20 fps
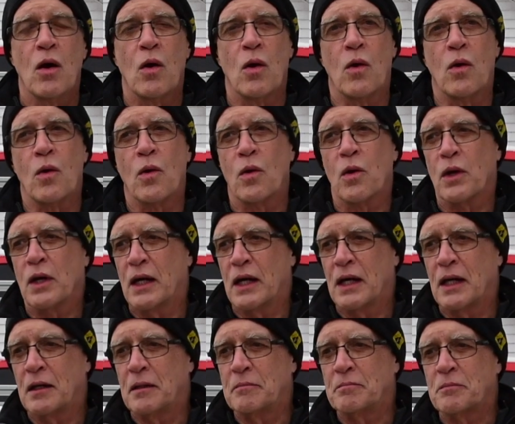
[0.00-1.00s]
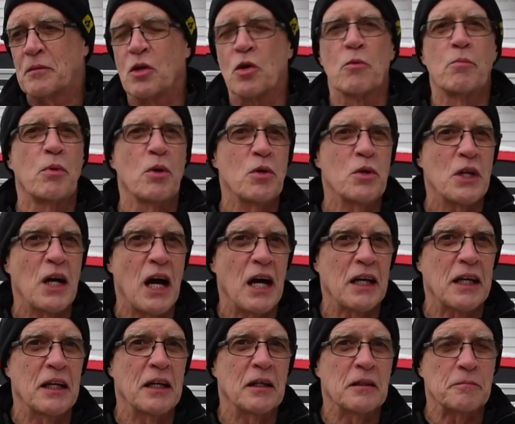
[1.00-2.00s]
or you're
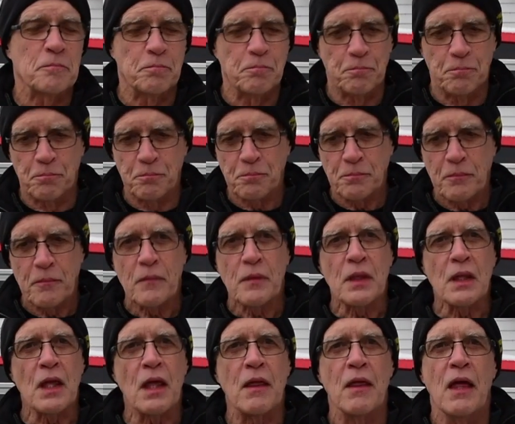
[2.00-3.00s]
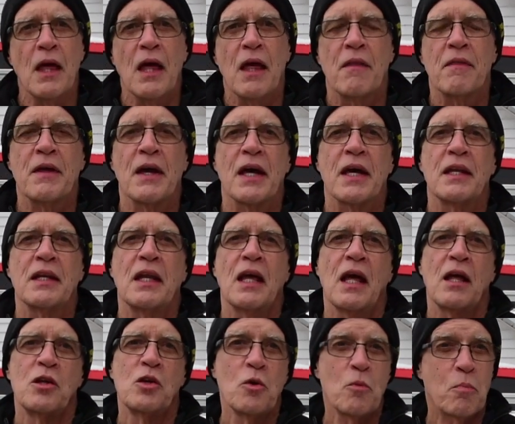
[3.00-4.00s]
boondocking, then
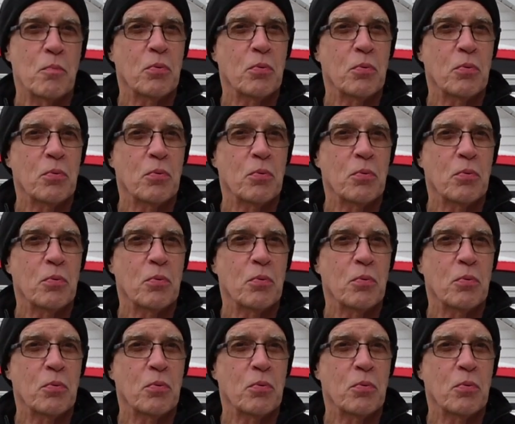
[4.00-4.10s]
you